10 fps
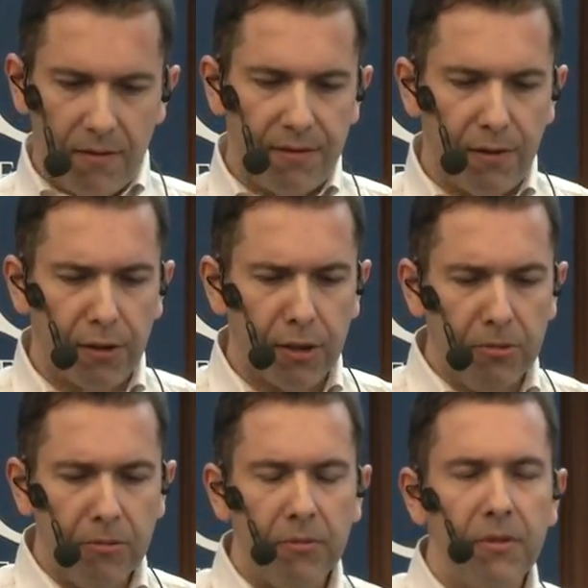
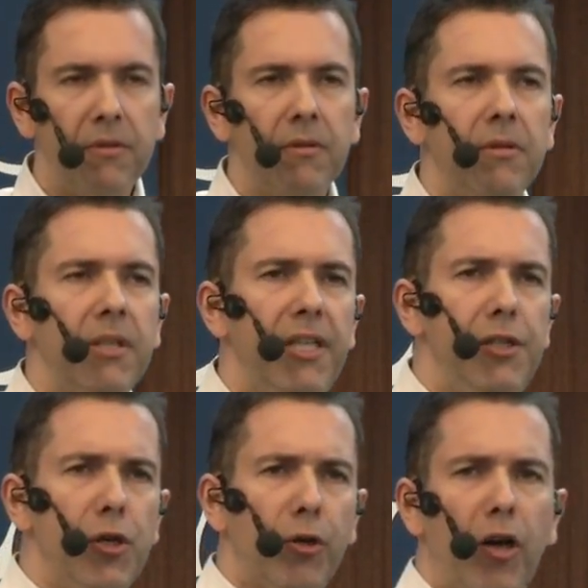So
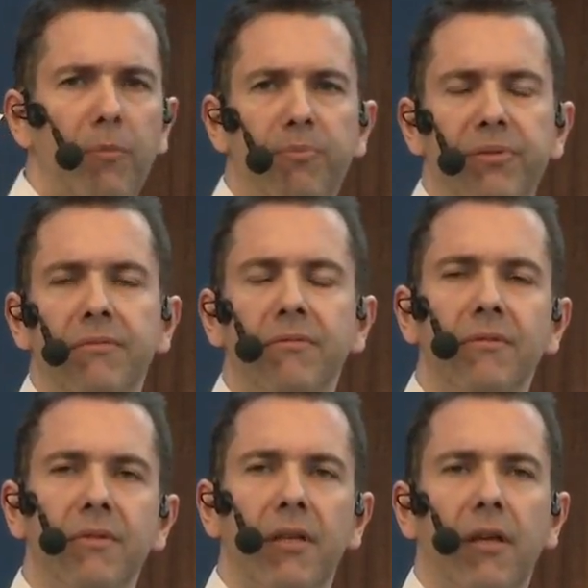in Europe,
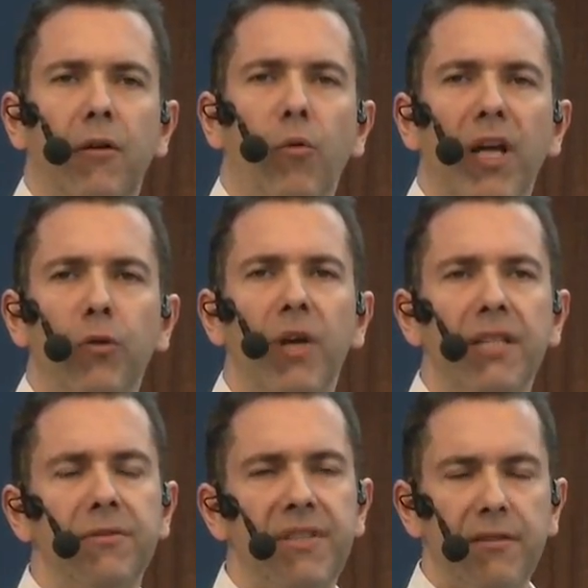one way
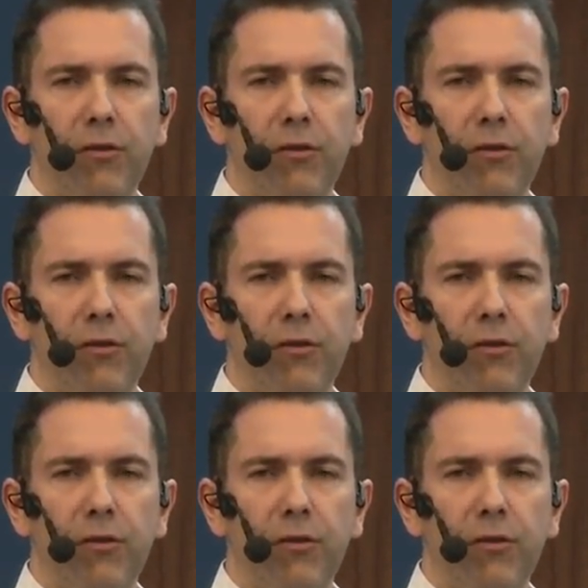to see